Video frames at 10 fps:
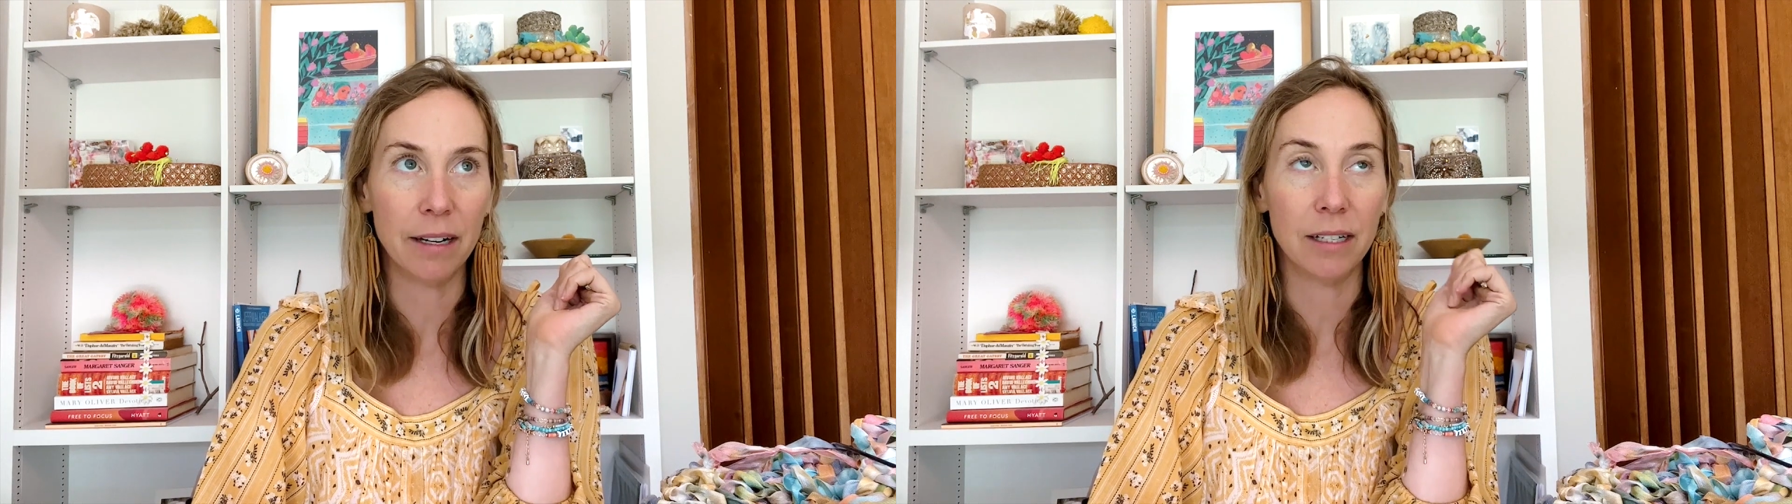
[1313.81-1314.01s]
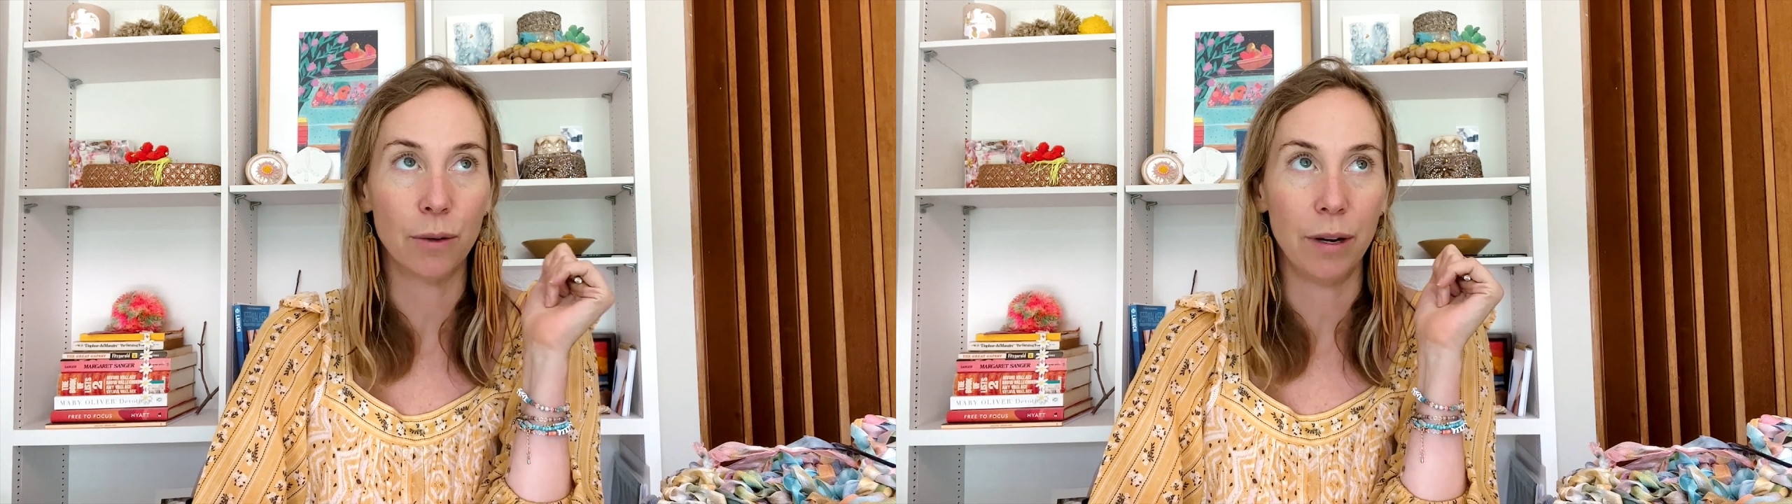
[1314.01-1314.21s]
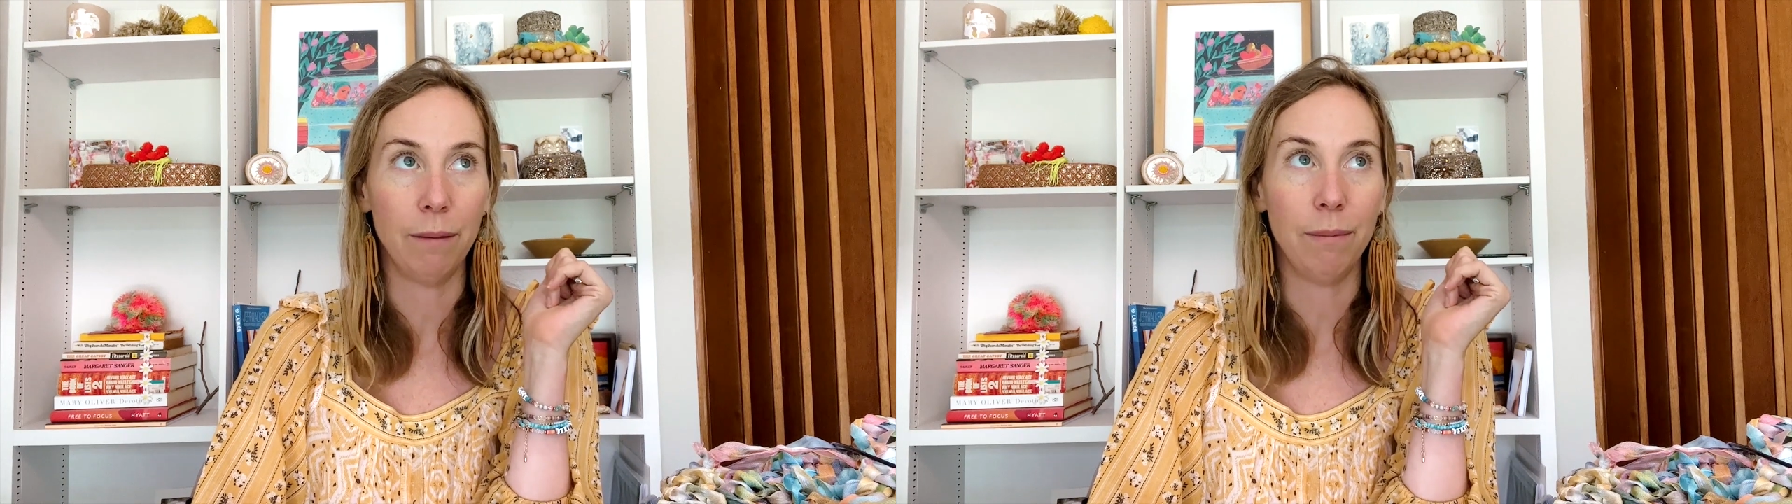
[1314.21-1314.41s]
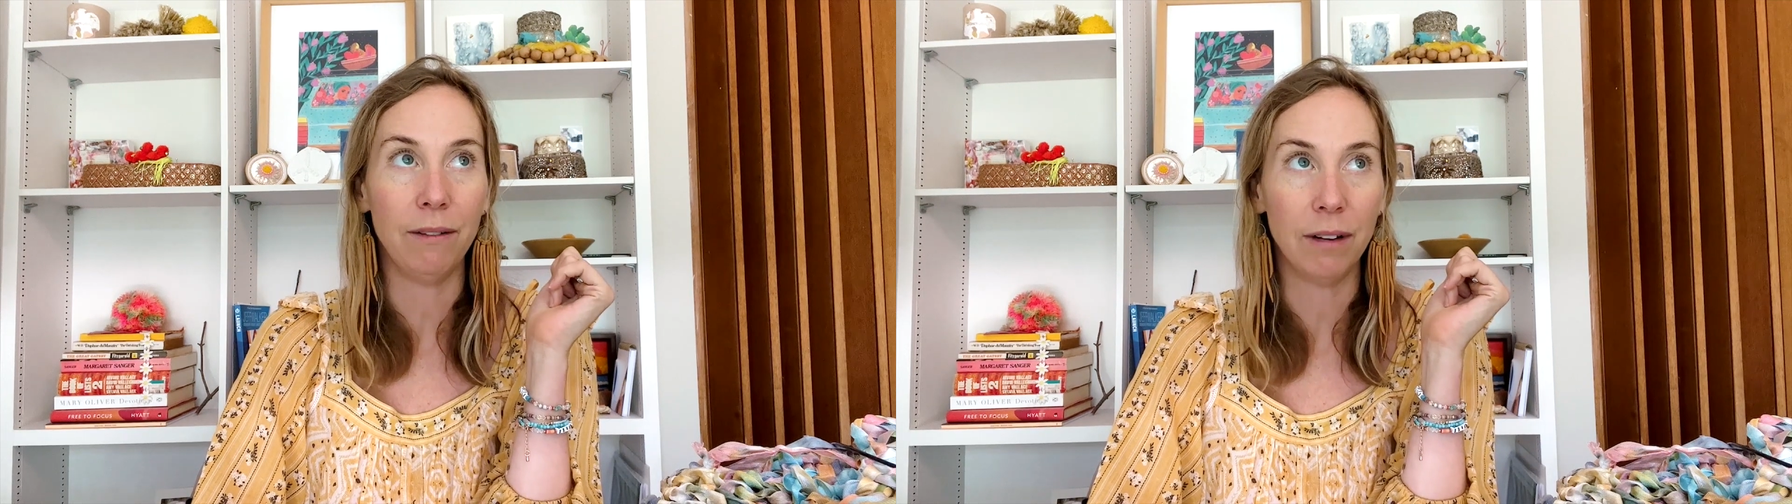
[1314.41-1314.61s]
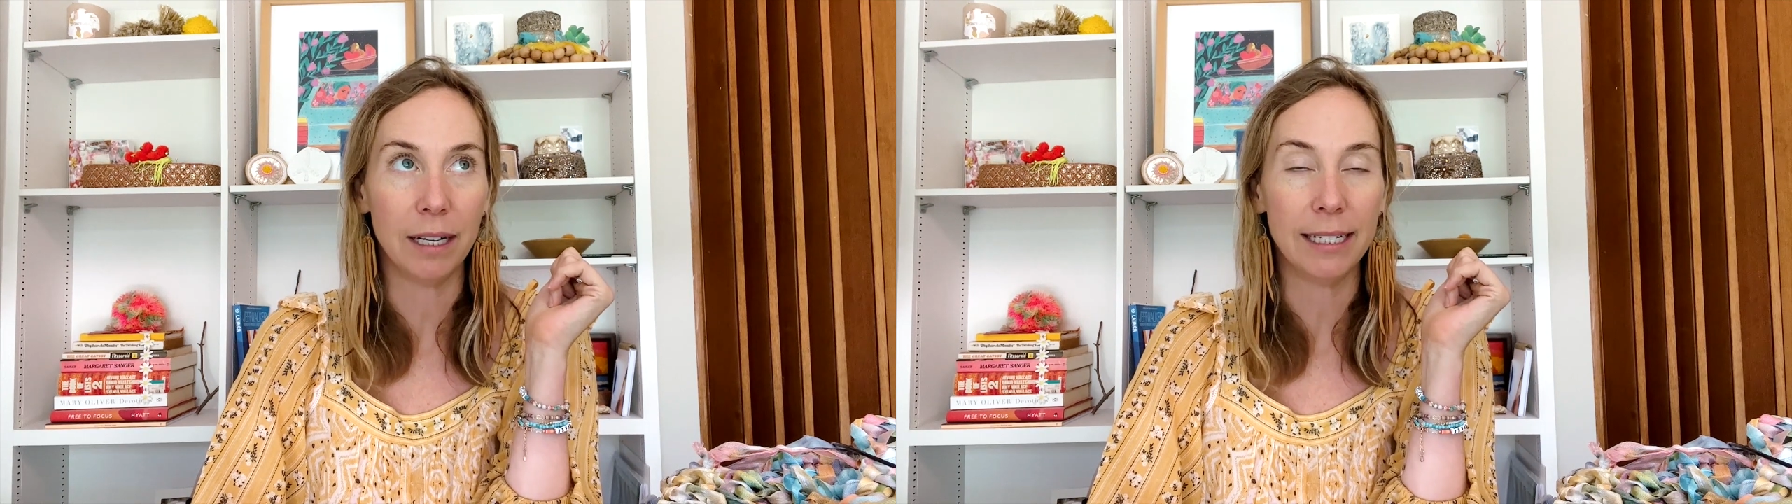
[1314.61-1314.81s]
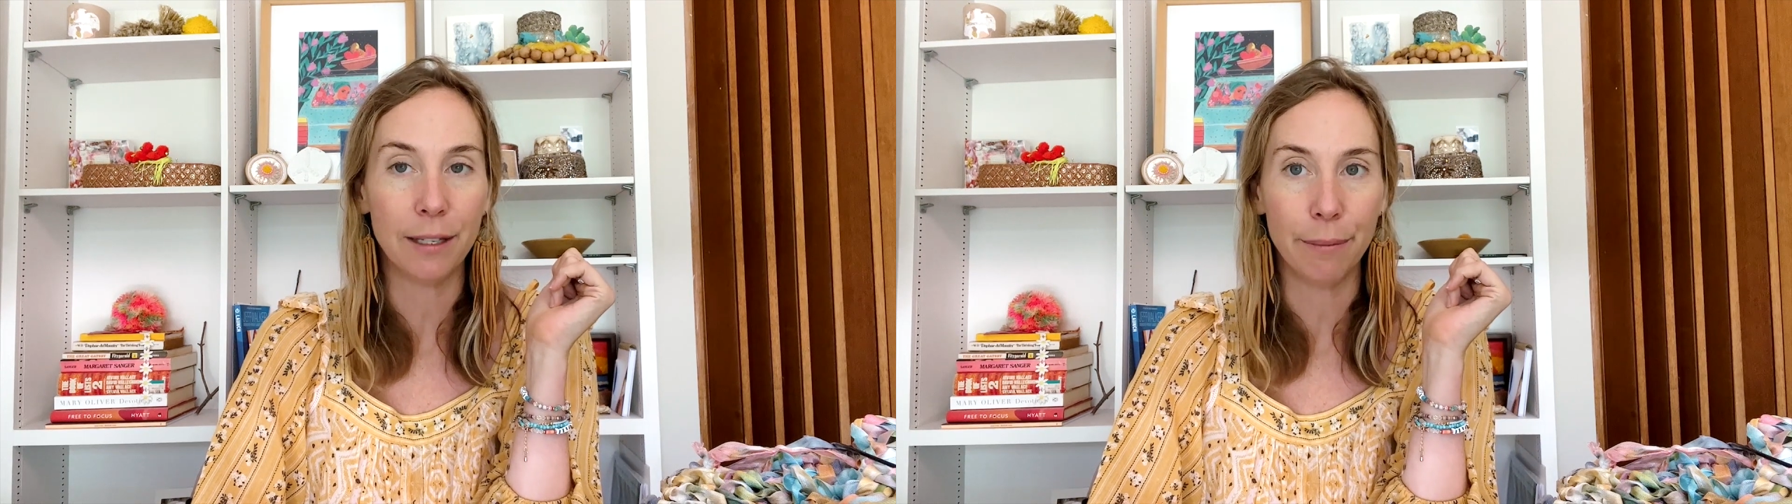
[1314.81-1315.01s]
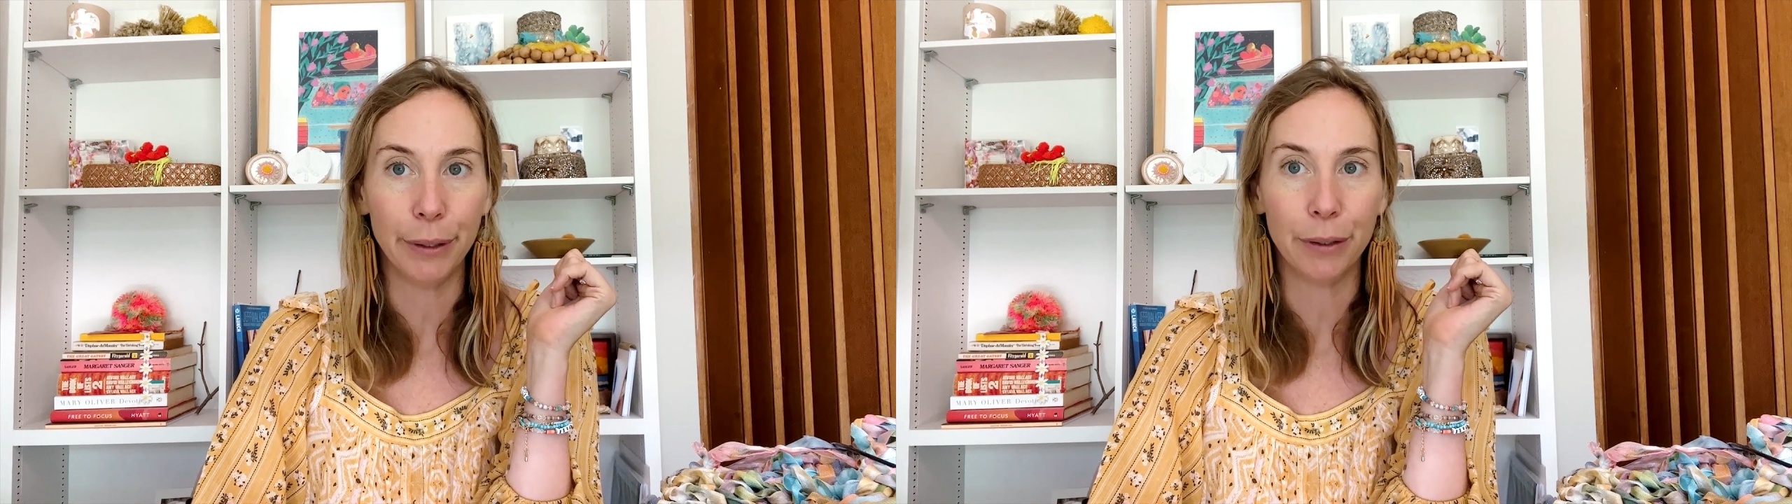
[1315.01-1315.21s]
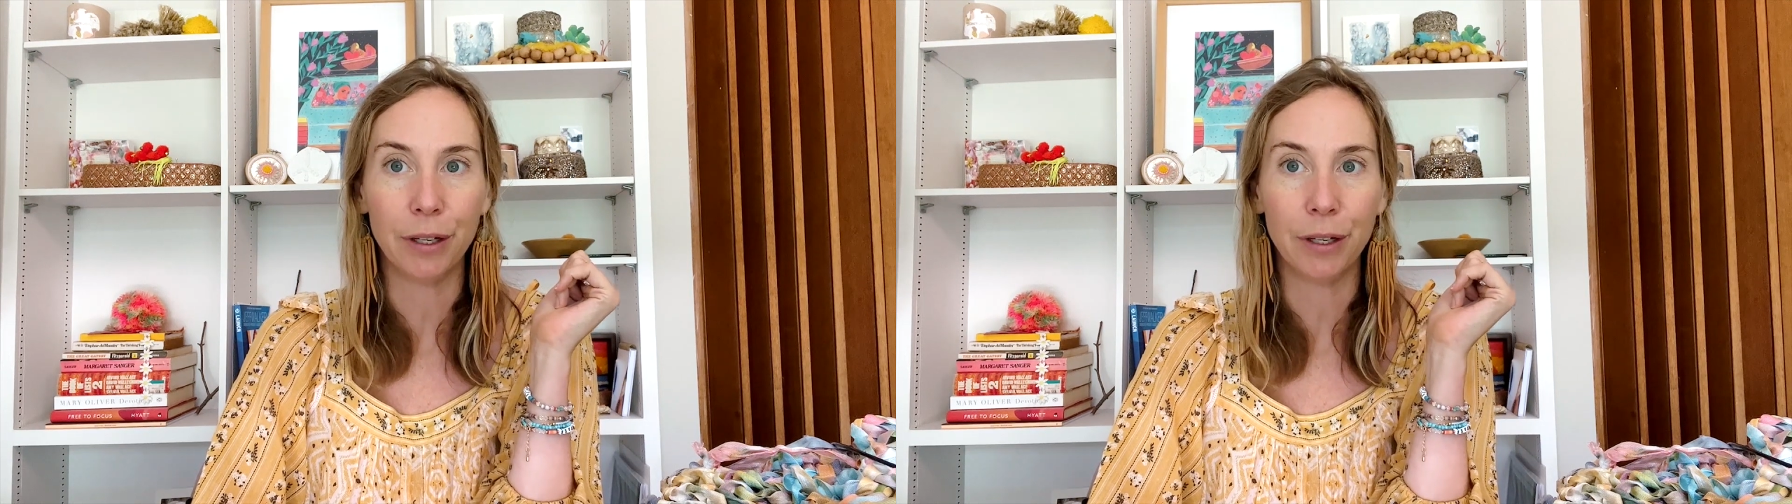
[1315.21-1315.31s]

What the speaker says: is going to be very similar